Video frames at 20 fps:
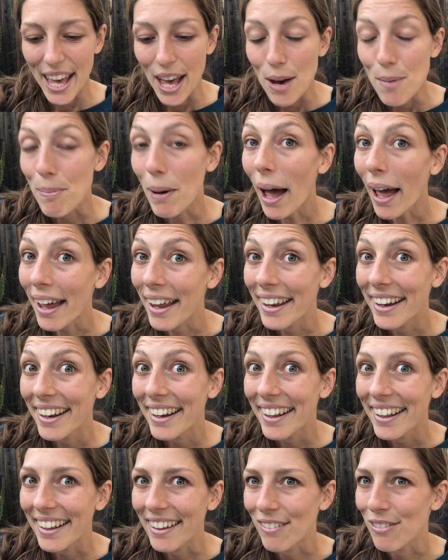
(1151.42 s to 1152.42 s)
But
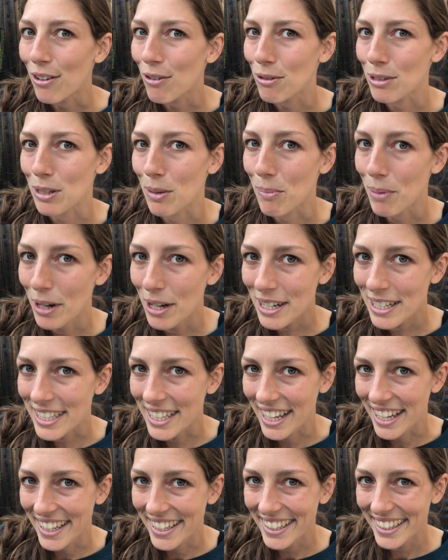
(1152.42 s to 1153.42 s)
if it was a
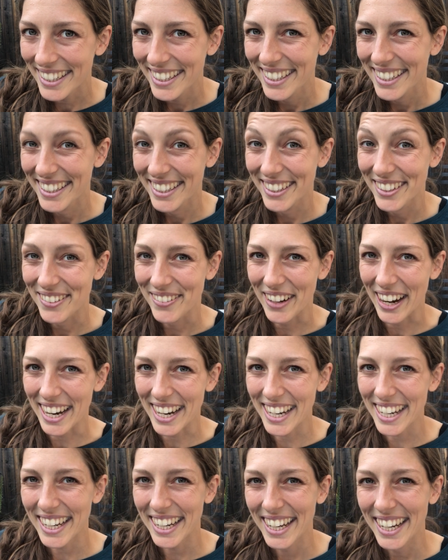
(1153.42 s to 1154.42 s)
person,
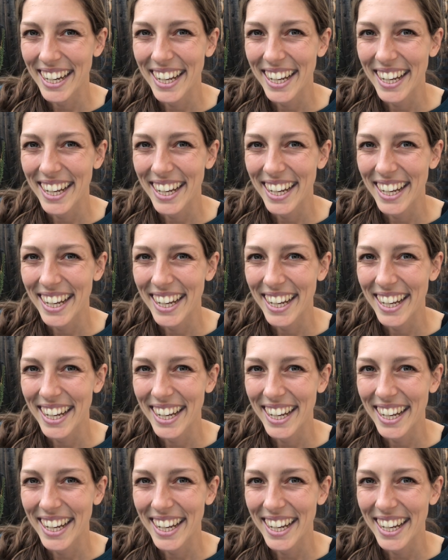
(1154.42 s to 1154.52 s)
right?